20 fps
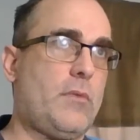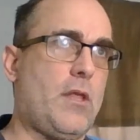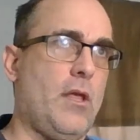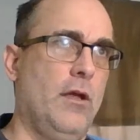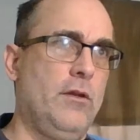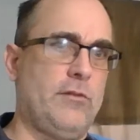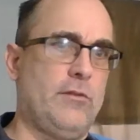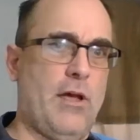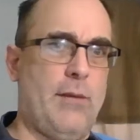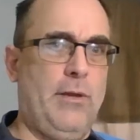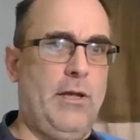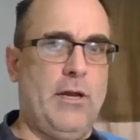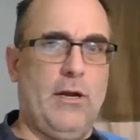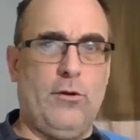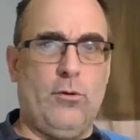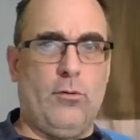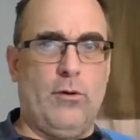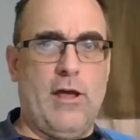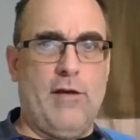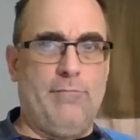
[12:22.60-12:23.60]
does that mean I
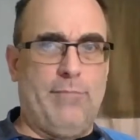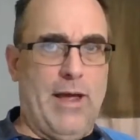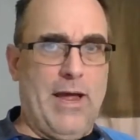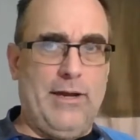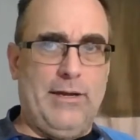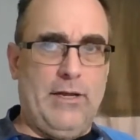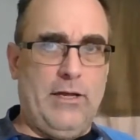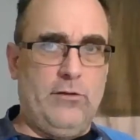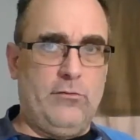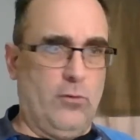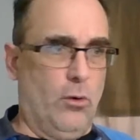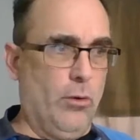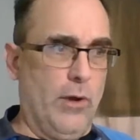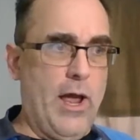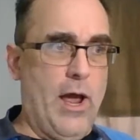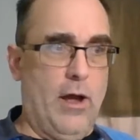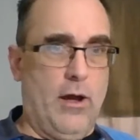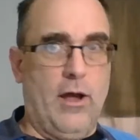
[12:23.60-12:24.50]
don't have bad days? Oh yeah,